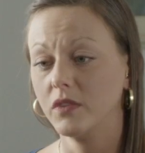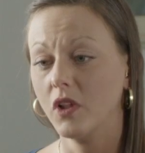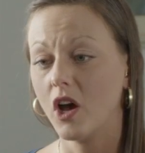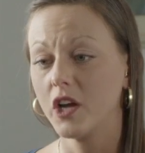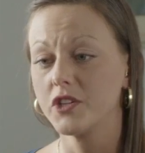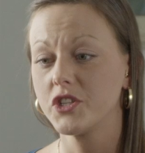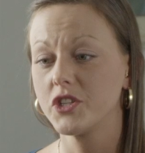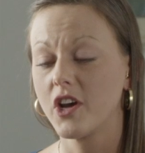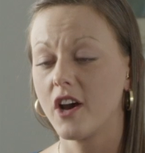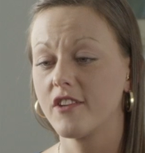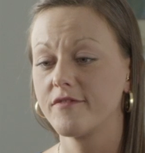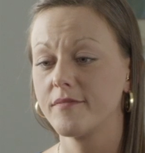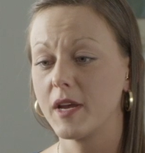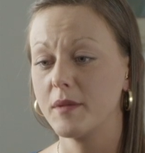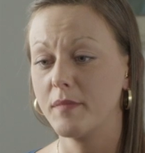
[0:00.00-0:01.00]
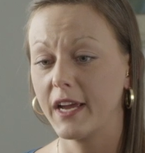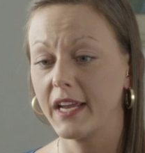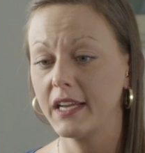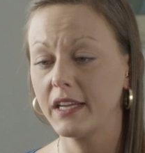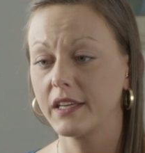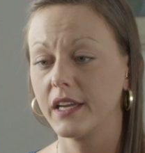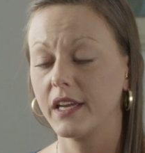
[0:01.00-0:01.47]
launched off my
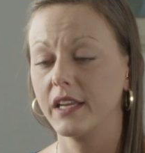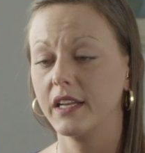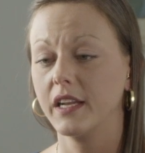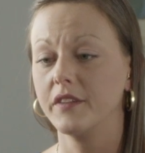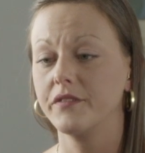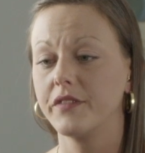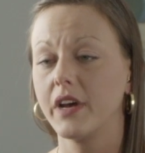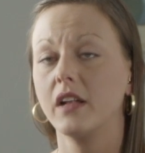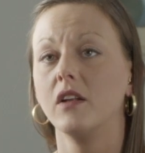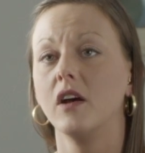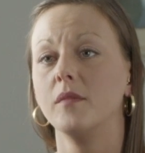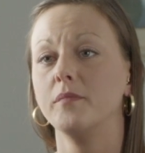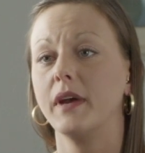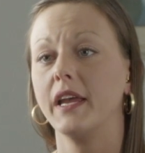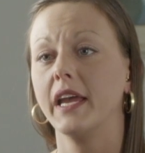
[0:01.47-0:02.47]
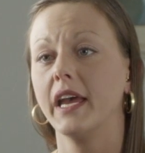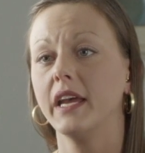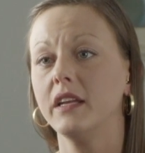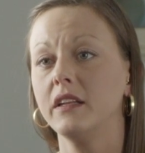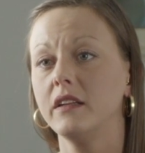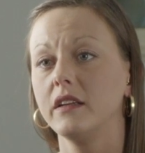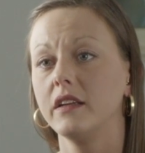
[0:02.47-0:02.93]
bike, and I fell on my
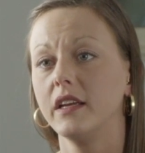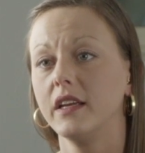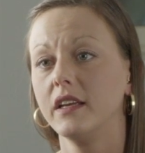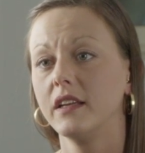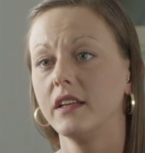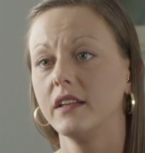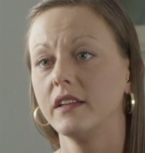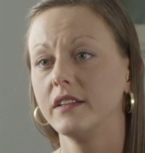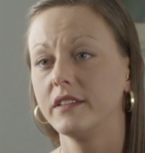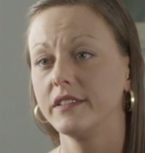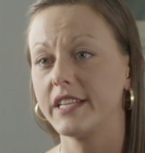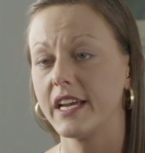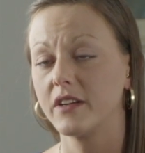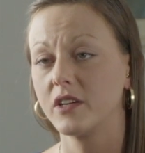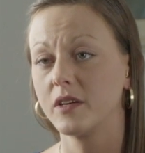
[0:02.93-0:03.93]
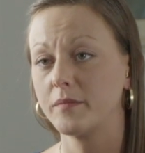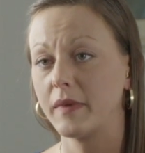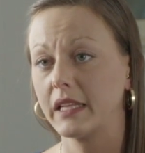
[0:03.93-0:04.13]
head and down on my